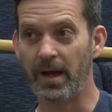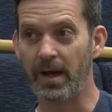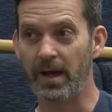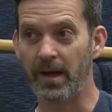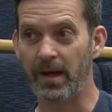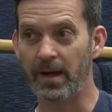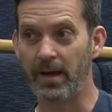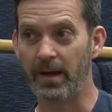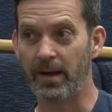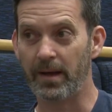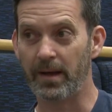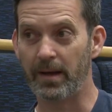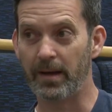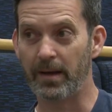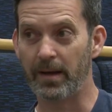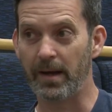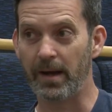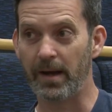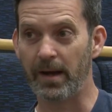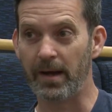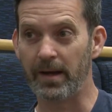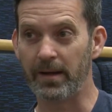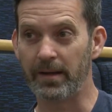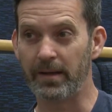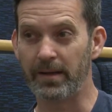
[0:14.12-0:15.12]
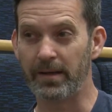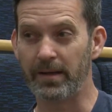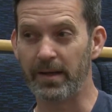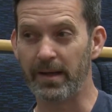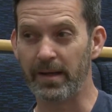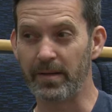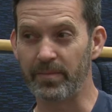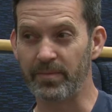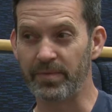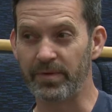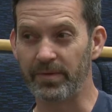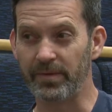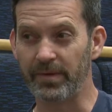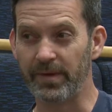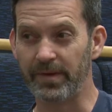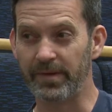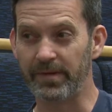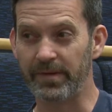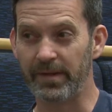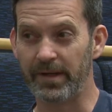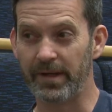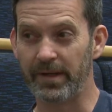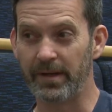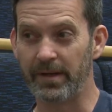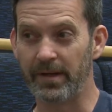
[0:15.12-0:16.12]
And in April
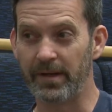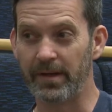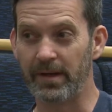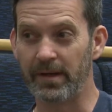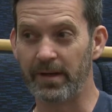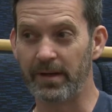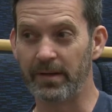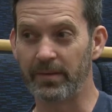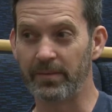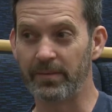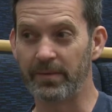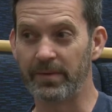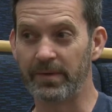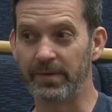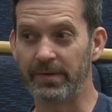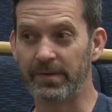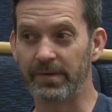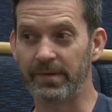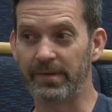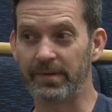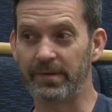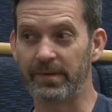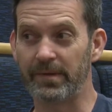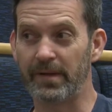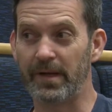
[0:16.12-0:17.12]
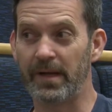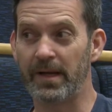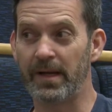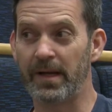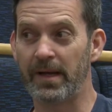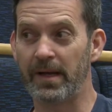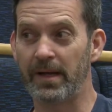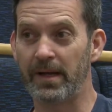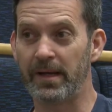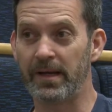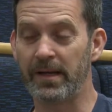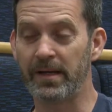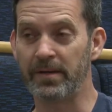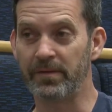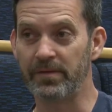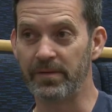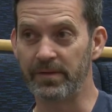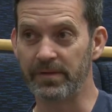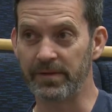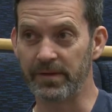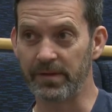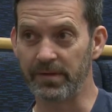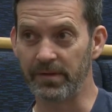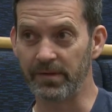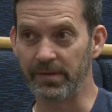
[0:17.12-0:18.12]
this year I was
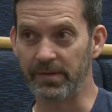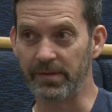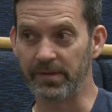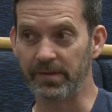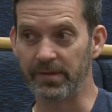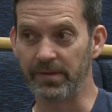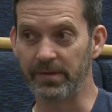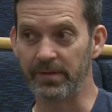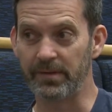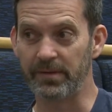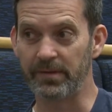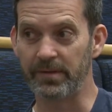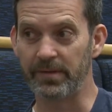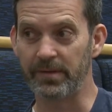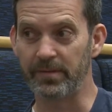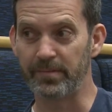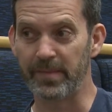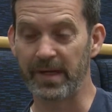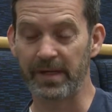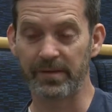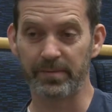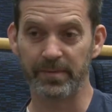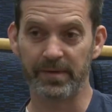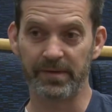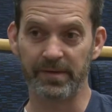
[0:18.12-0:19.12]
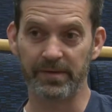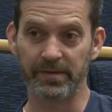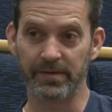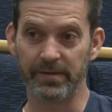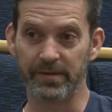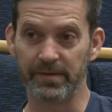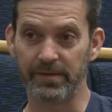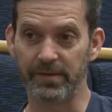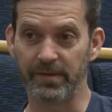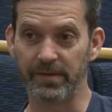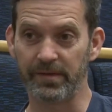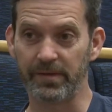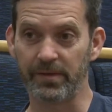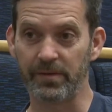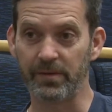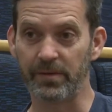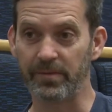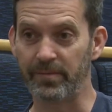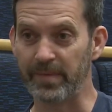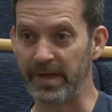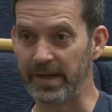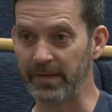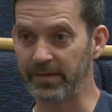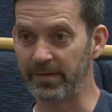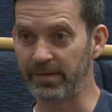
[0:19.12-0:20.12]
introduced to the mathematicians at the School
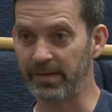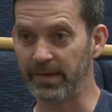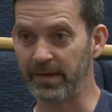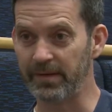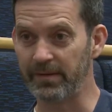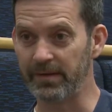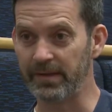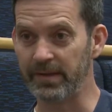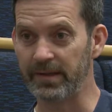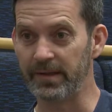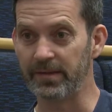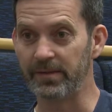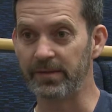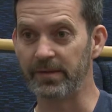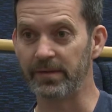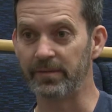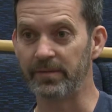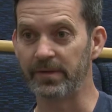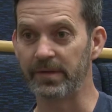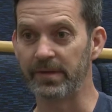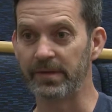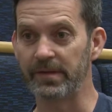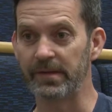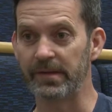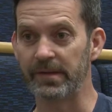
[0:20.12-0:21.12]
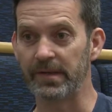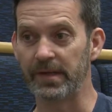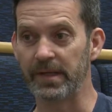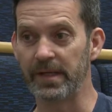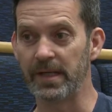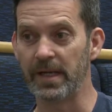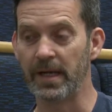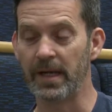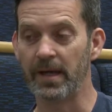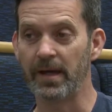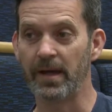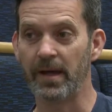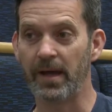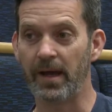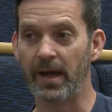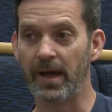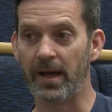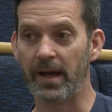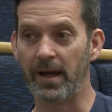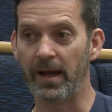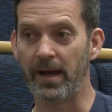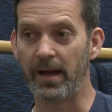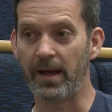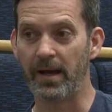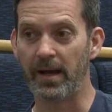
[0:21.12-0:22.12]
of Maths here at Leeds University,
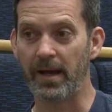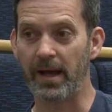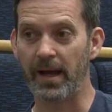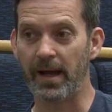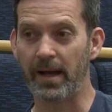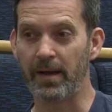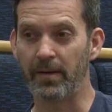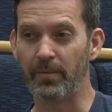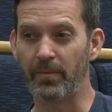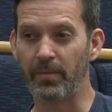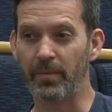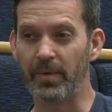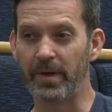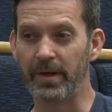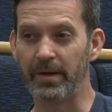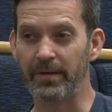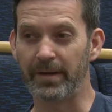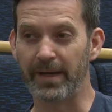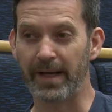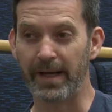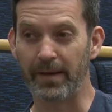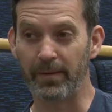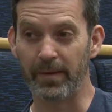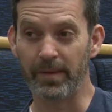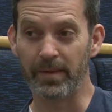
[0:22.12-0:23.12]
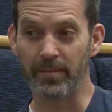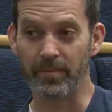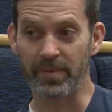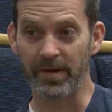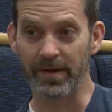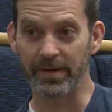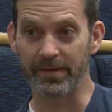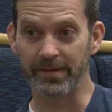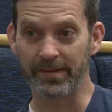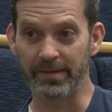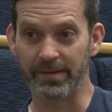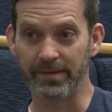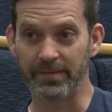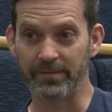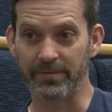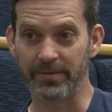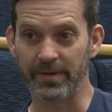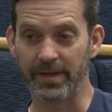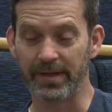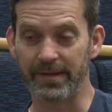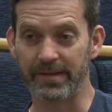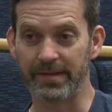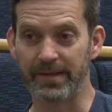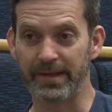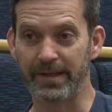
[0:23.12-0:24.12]
and we're now in the process of
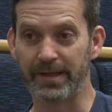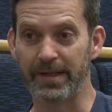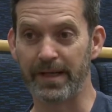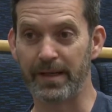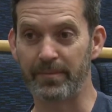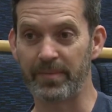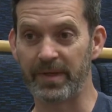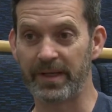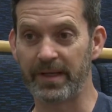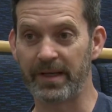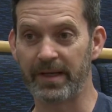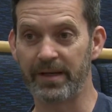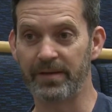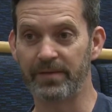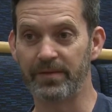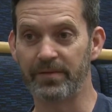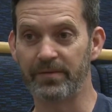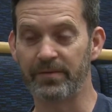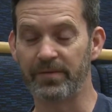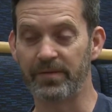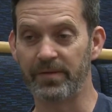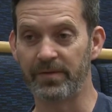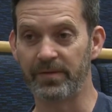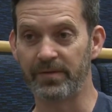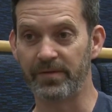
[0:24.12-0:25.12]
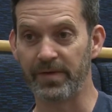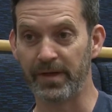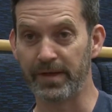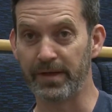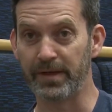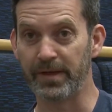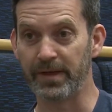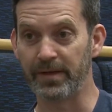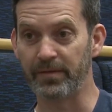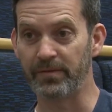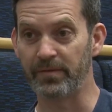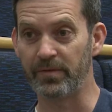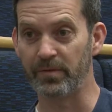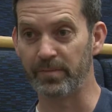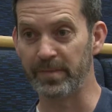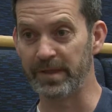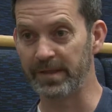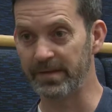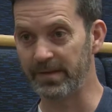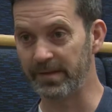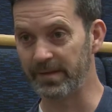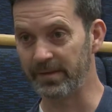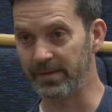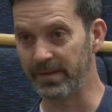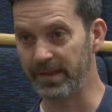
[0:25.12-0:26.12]
writing an application for funding for me
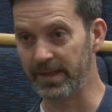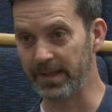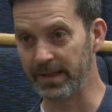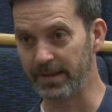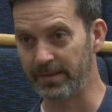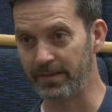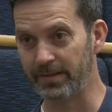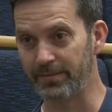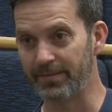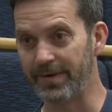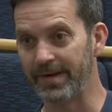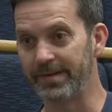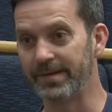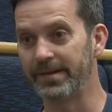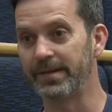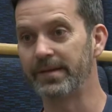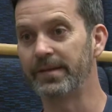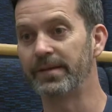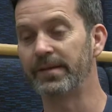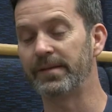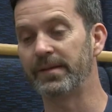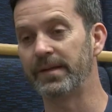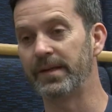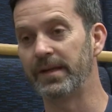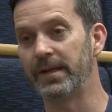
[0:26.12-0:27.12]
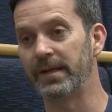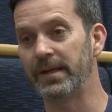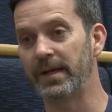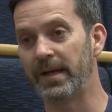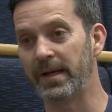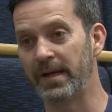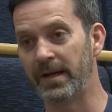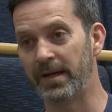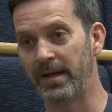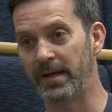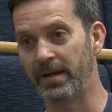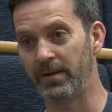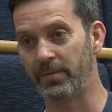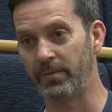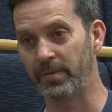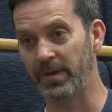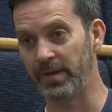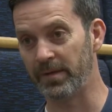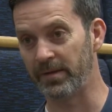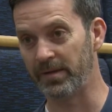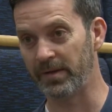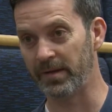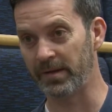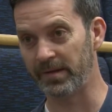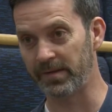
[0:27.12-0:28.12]
to do a year-long residency
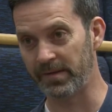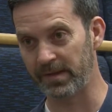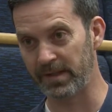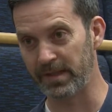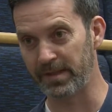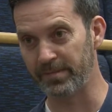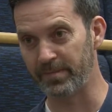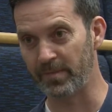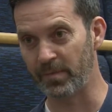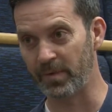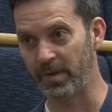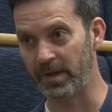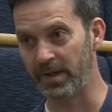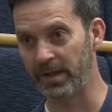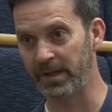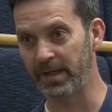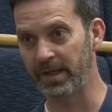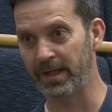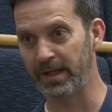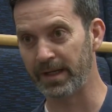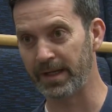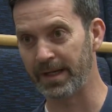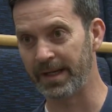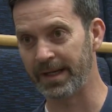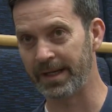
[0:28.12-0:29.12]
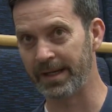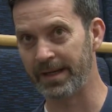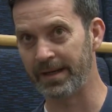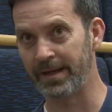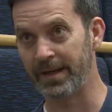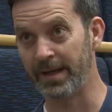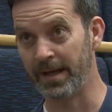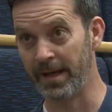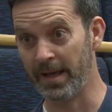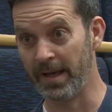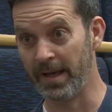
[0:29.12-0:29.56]
with a team working in